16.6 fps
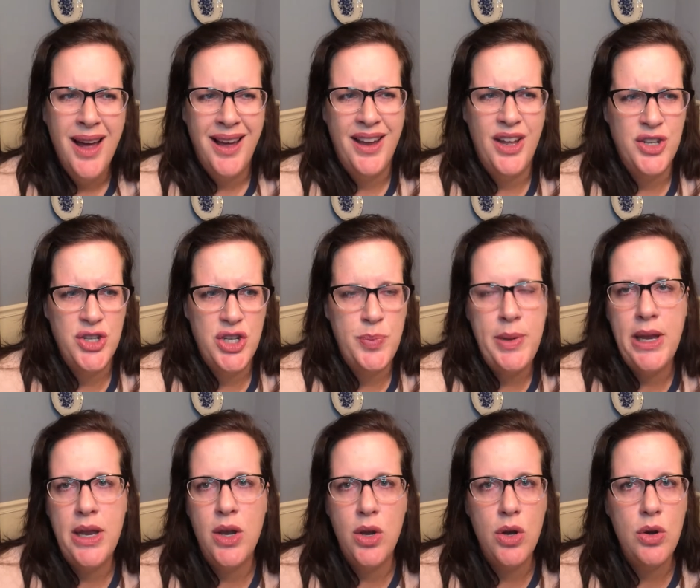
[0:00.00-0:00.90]
Like, I'll just
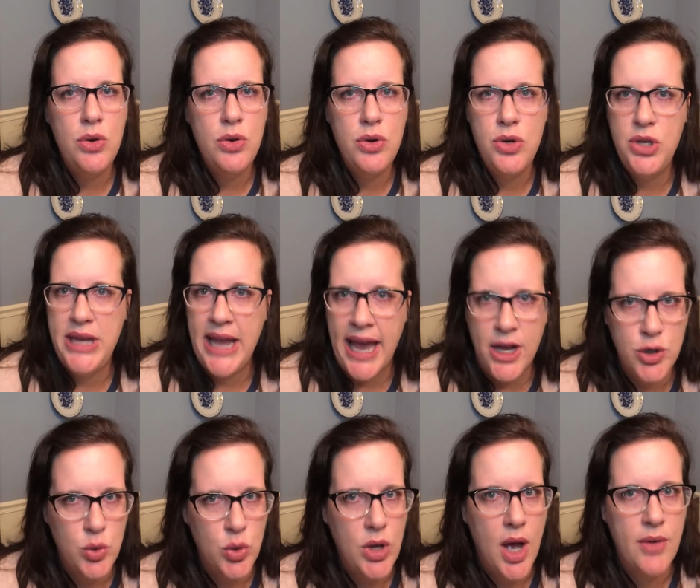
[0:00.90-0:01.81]
be in
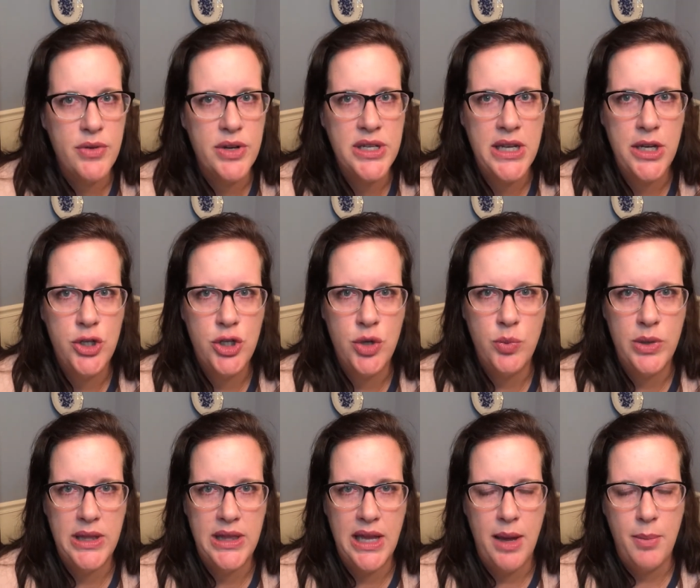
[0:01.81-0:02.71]
casual conversation
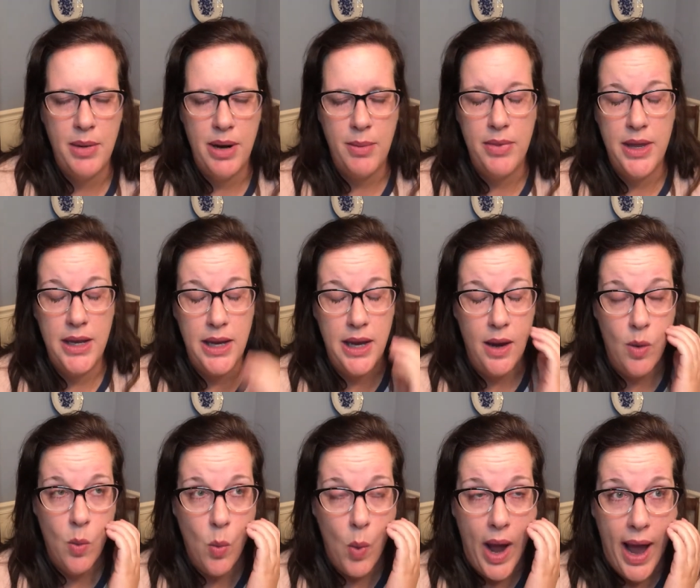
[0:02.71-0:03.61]
with them and I'm
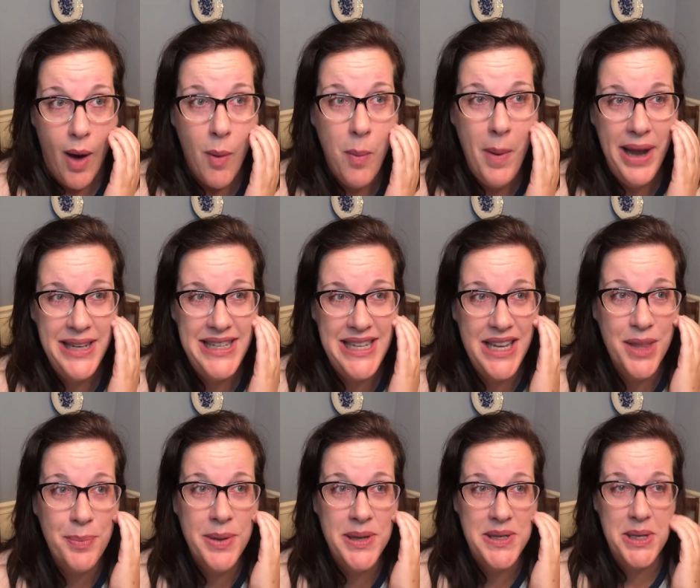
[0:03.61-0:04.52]
thinking, wow, my
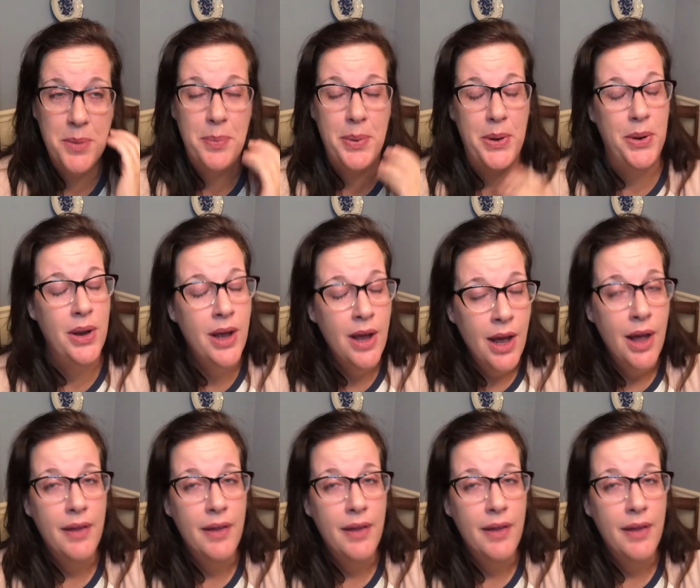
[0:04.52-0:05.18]
teeth must have been